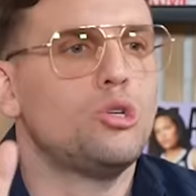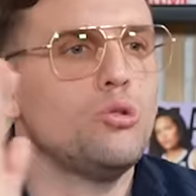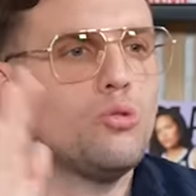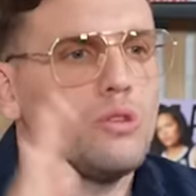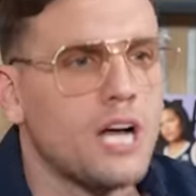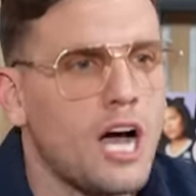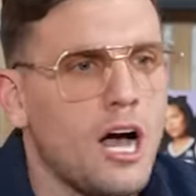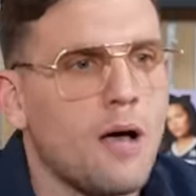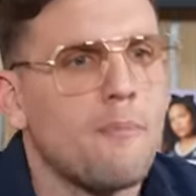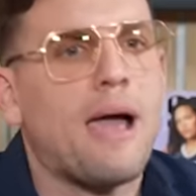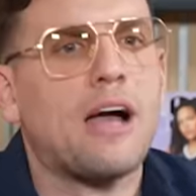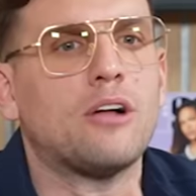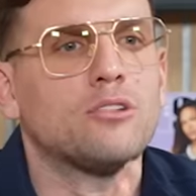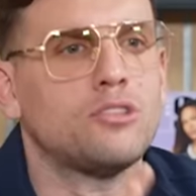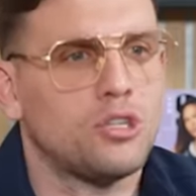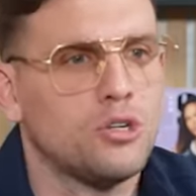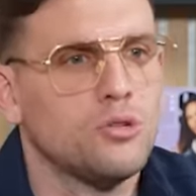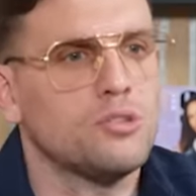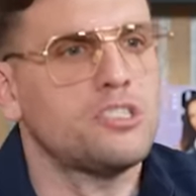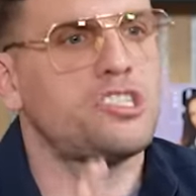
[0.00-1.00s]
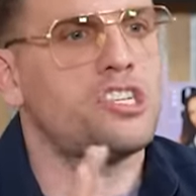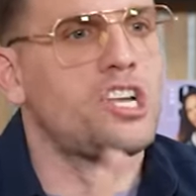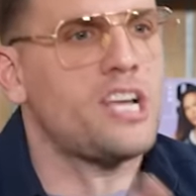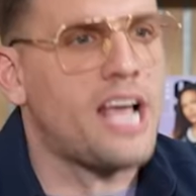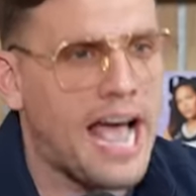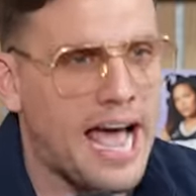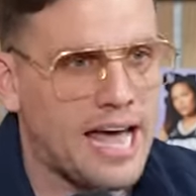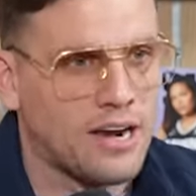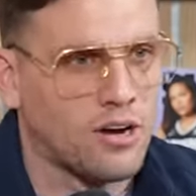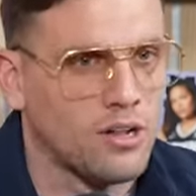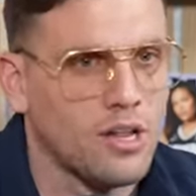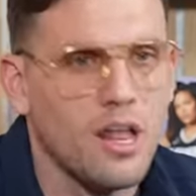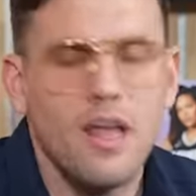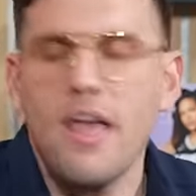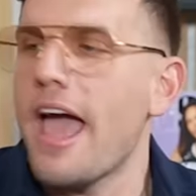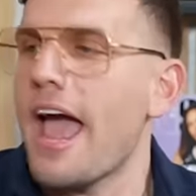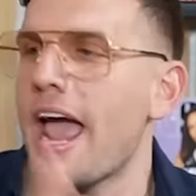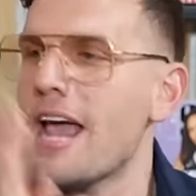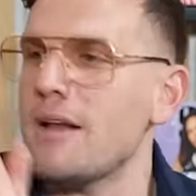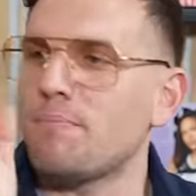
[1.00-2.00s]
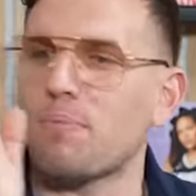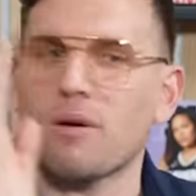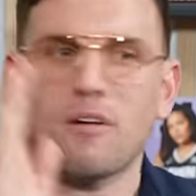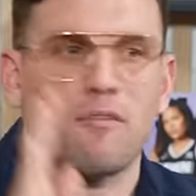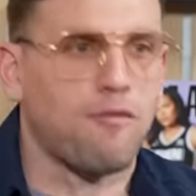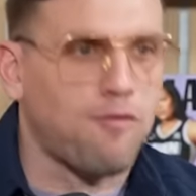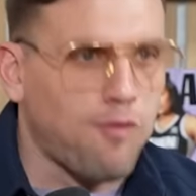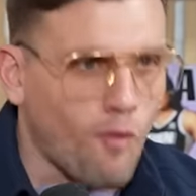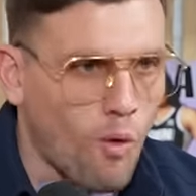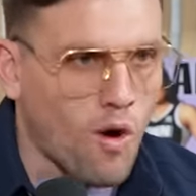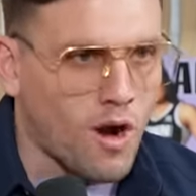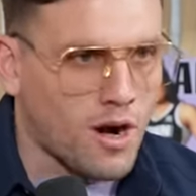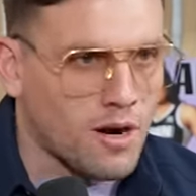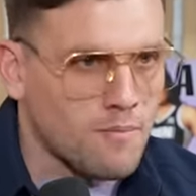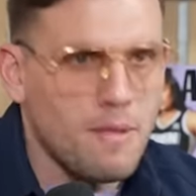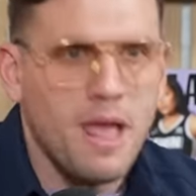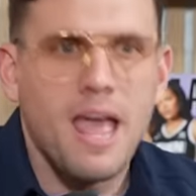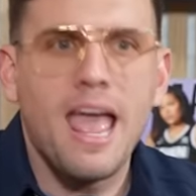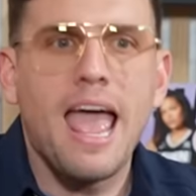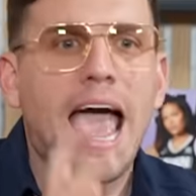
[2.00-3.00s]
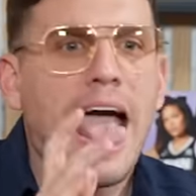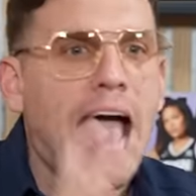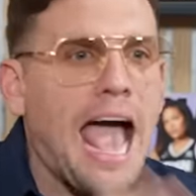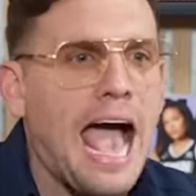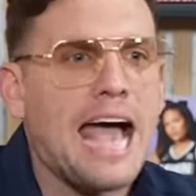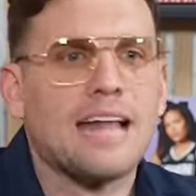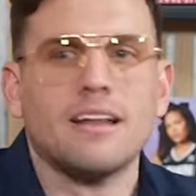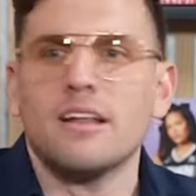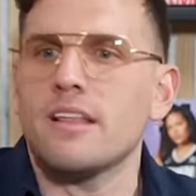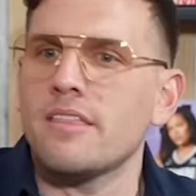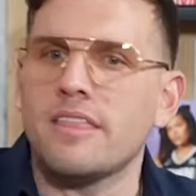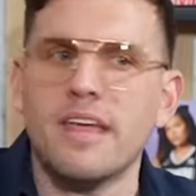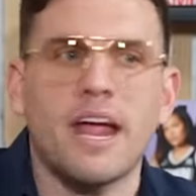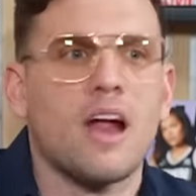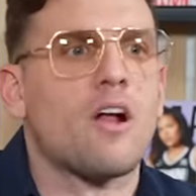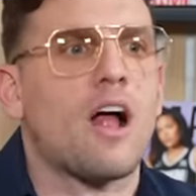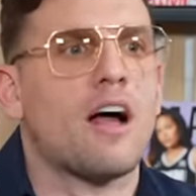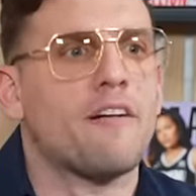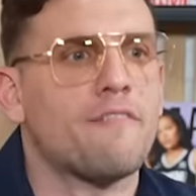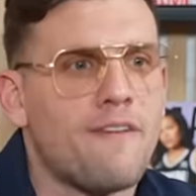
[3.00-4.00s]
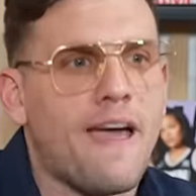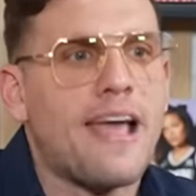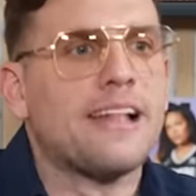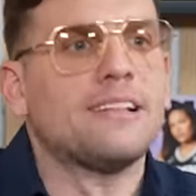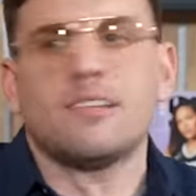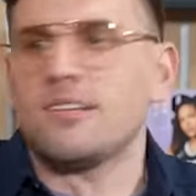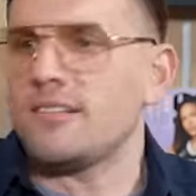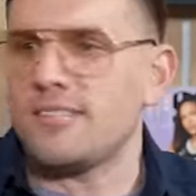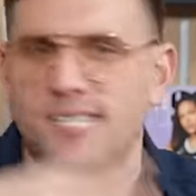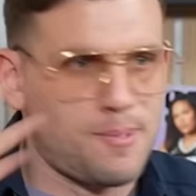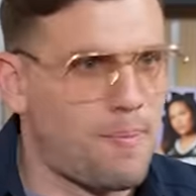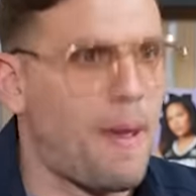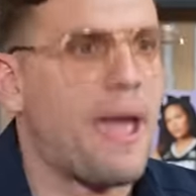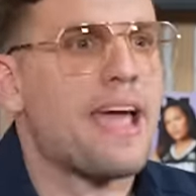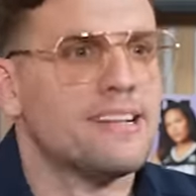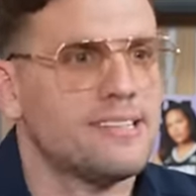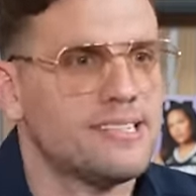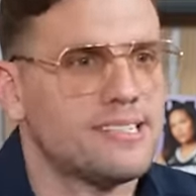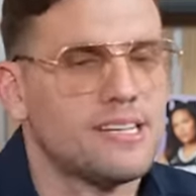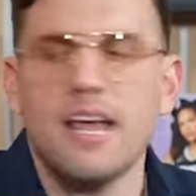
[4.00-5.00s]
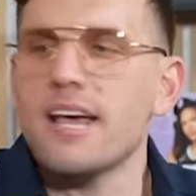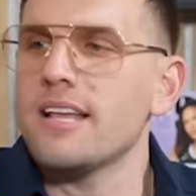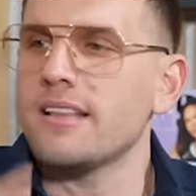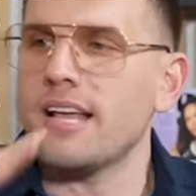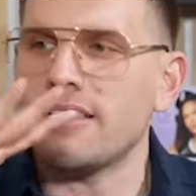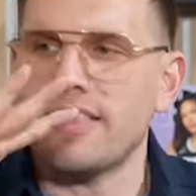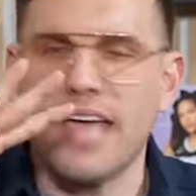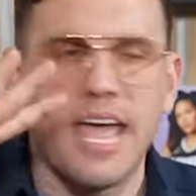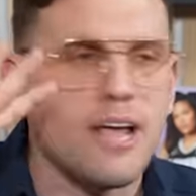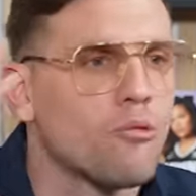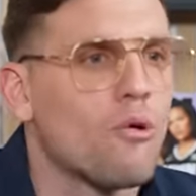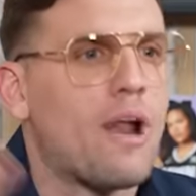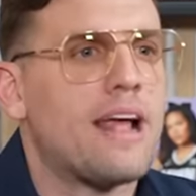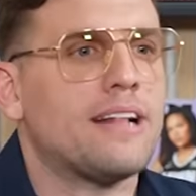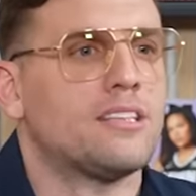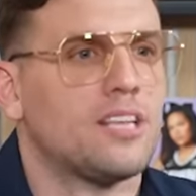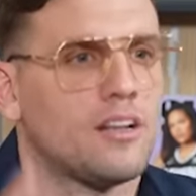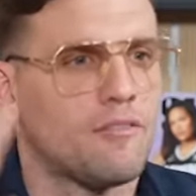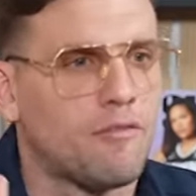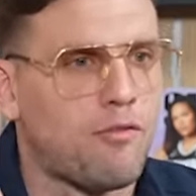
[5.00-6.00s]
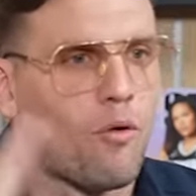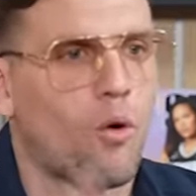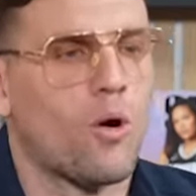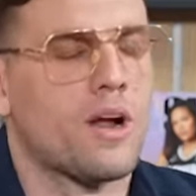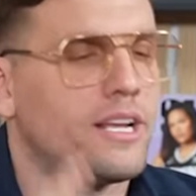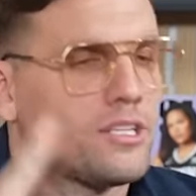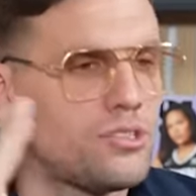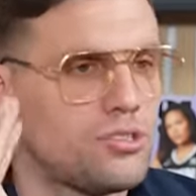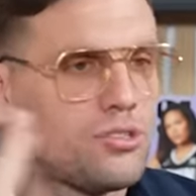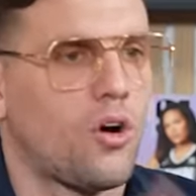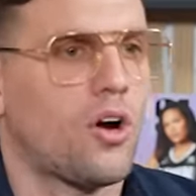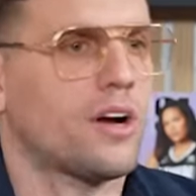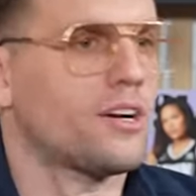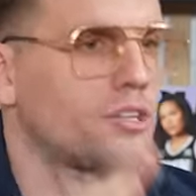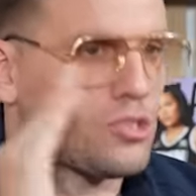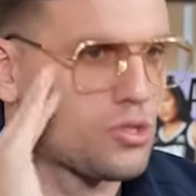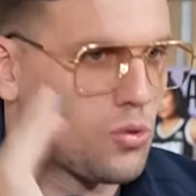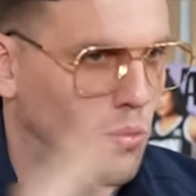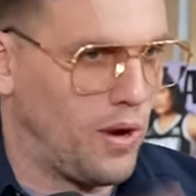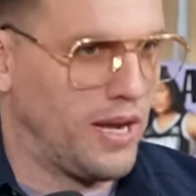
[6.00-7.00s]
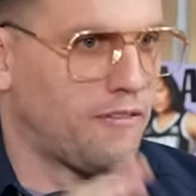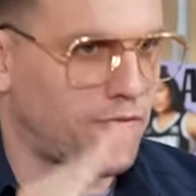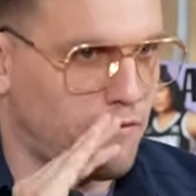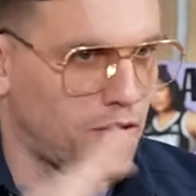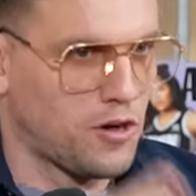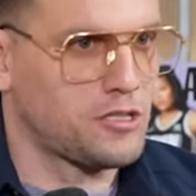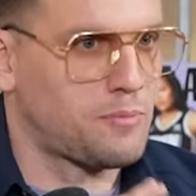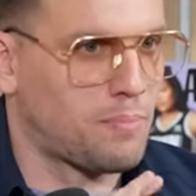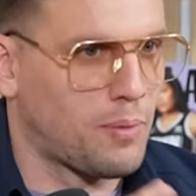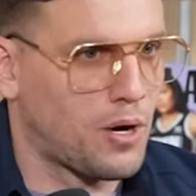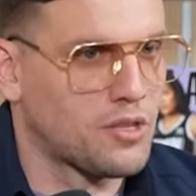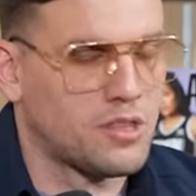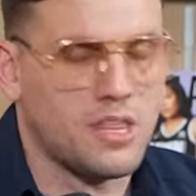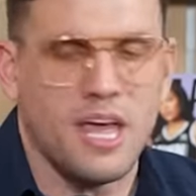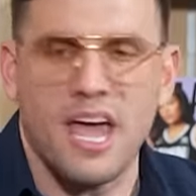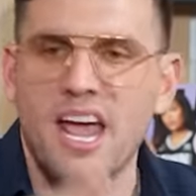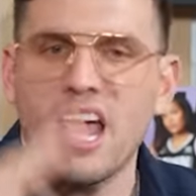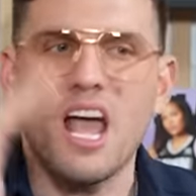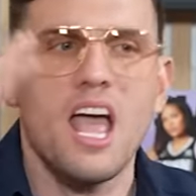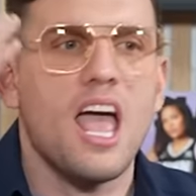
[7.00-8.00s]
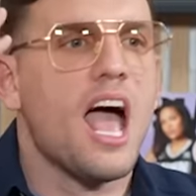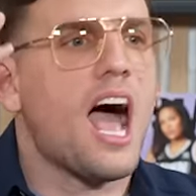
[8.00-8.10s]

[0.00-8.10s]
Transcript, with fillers: to come out to Seattle and perform at their event space that they rented for his daughter's 21st birthday.